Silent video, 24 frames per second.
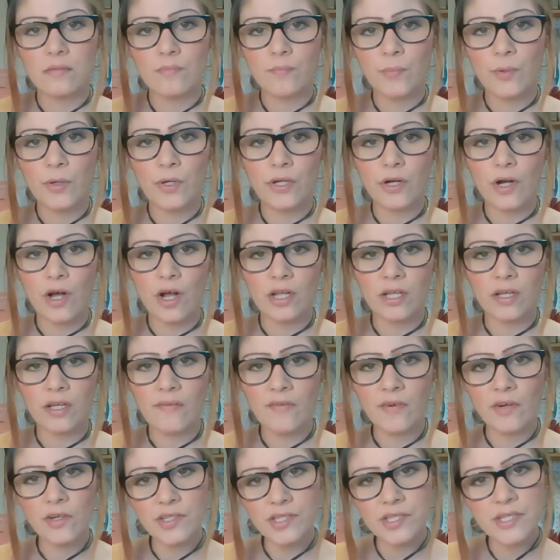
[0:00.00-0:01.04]
put all of
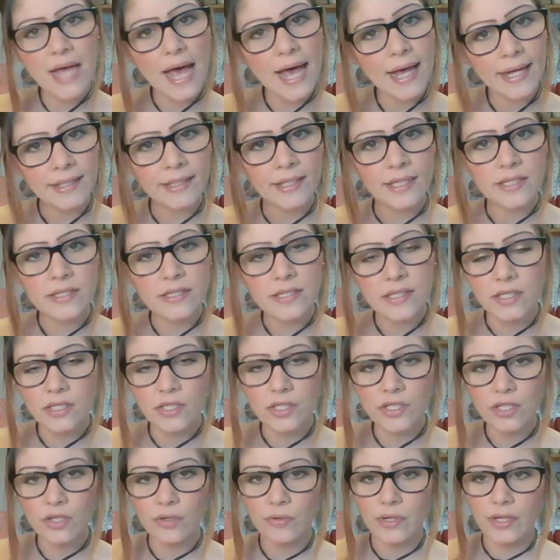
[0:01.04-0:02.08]
her sadness
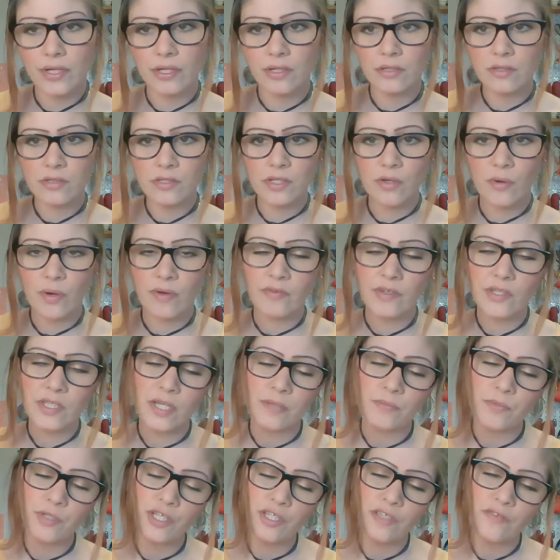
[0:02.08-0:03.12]
into it. So every
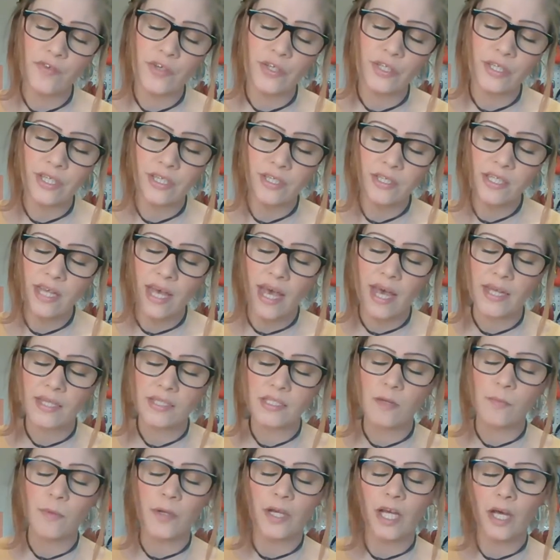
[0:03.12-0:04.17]
time she's feeling sad,
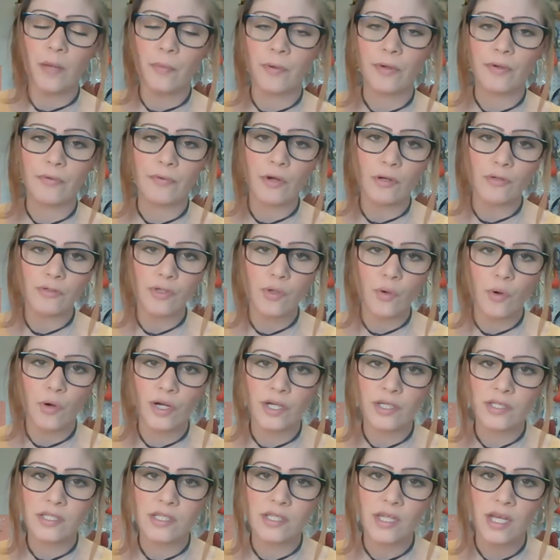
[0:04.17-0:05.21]
to pick up her rose
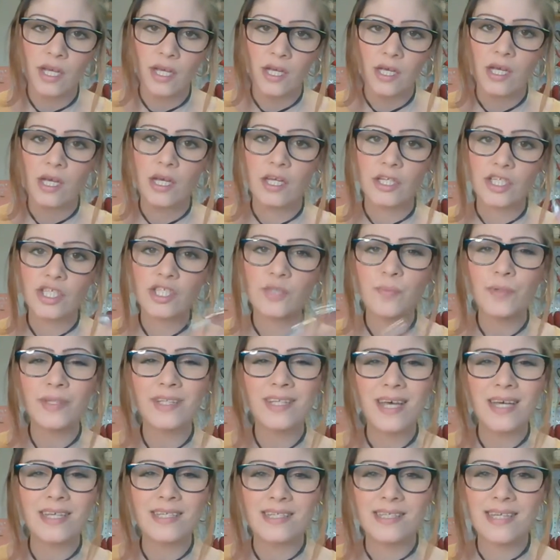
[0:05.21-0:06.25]
quartz and just put
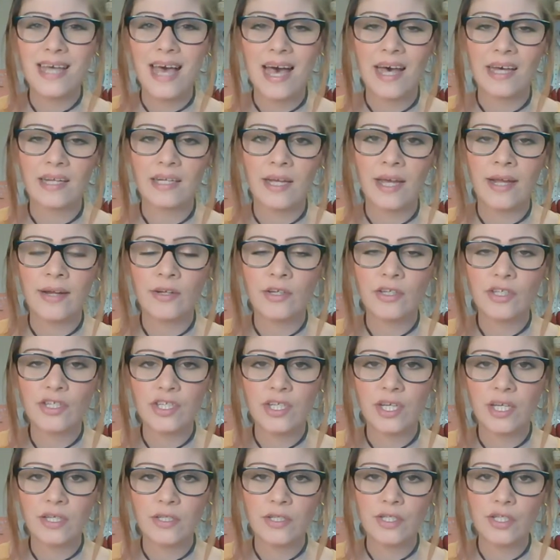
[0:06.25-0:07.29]
that sad
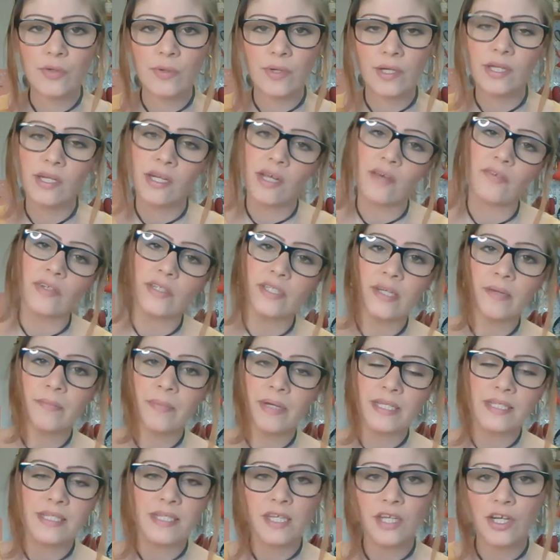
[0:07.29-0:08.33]
energy into it. And every time I
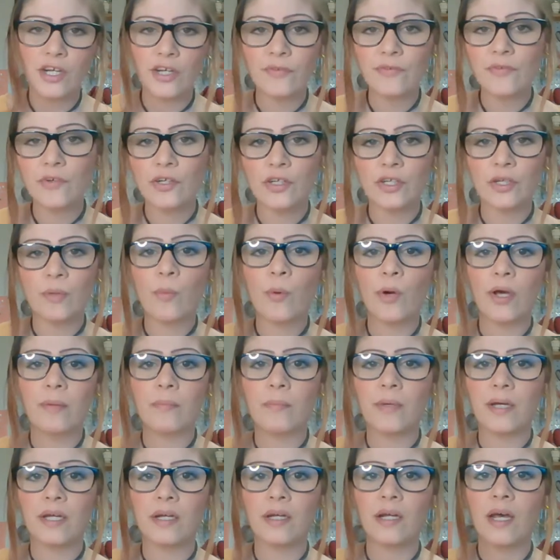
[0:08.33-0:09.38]
see her for an
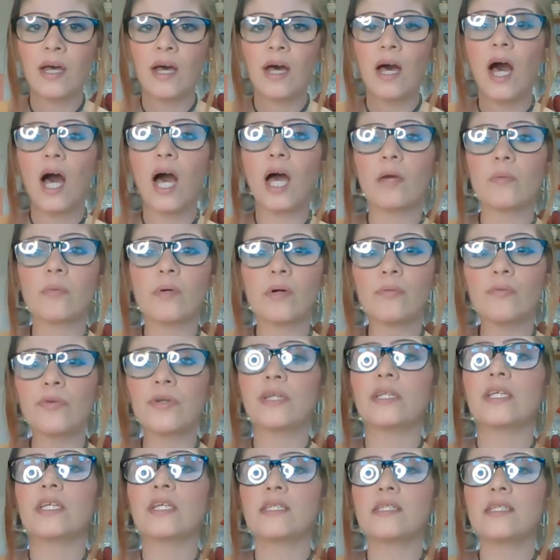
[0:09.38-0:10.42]
appointment, I will
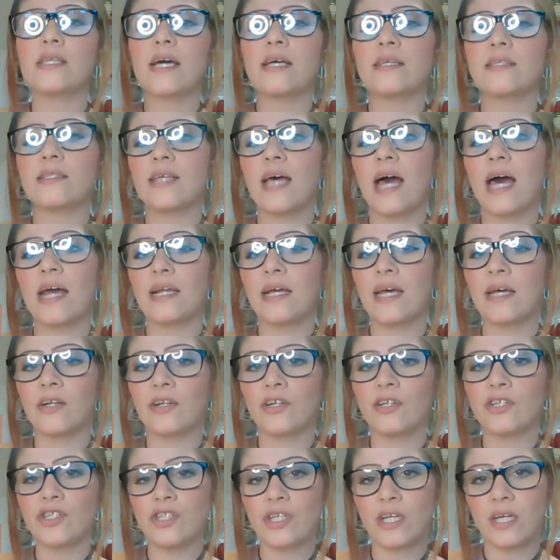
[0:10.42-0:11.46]
release that sad
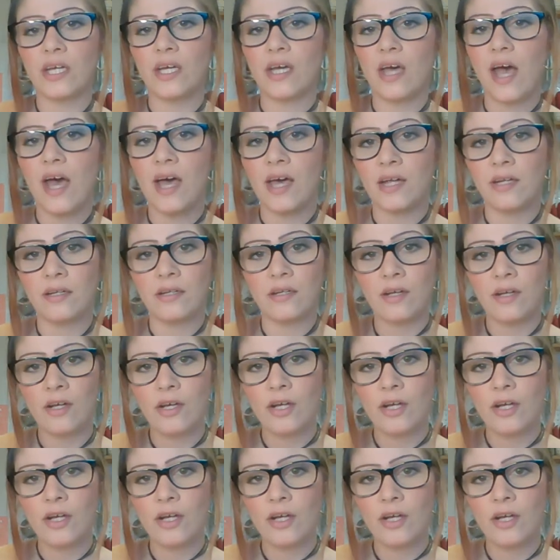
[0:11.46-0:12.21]
energy and